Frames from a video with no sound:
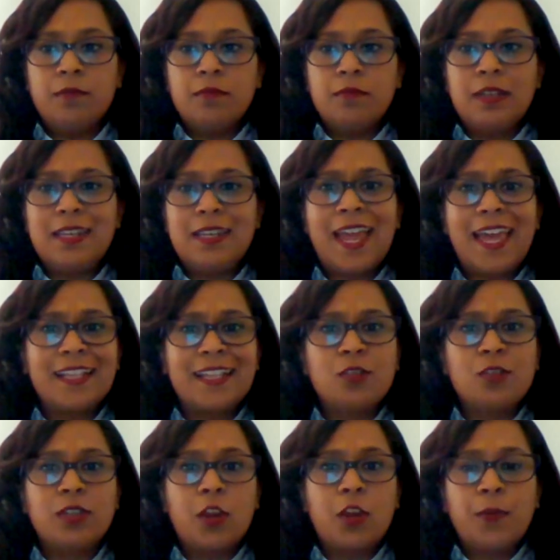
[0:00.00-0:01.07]
likes
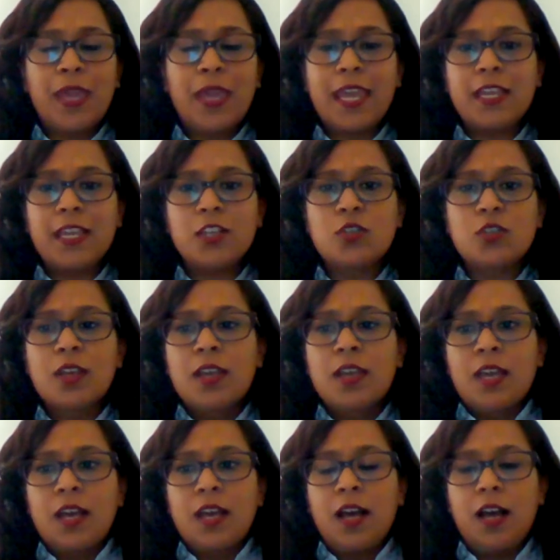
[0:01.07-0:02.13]
on their page
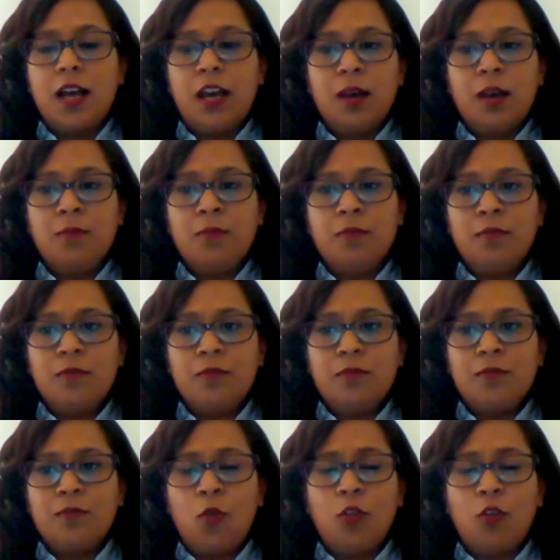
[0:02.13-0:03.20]

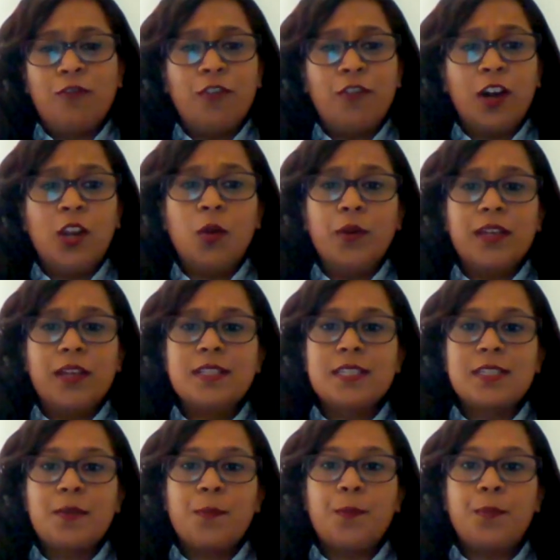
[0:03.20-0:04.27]
or
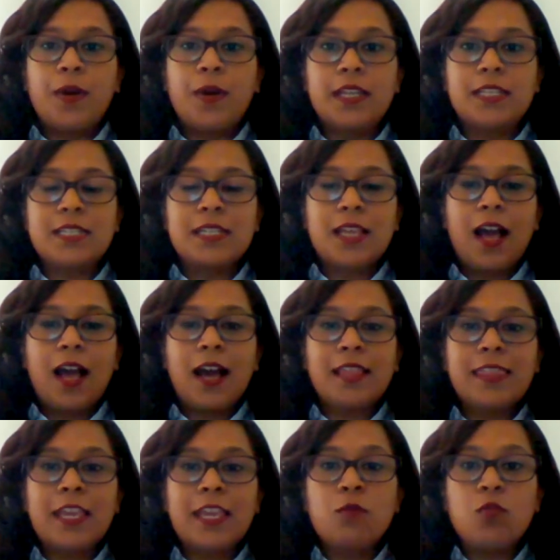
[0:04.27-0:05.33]
followers. But are
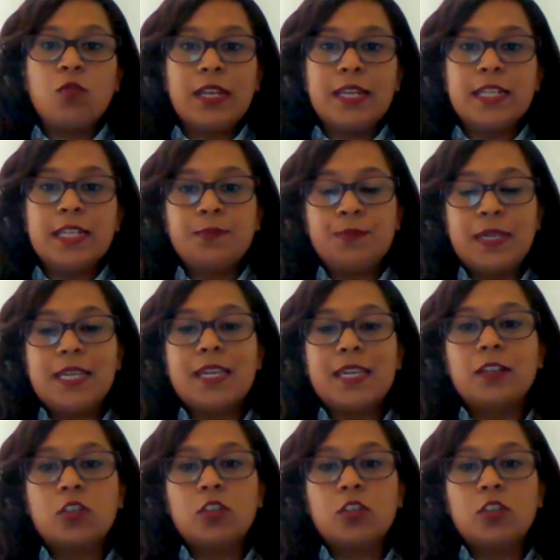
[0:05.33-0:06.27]
they really speaking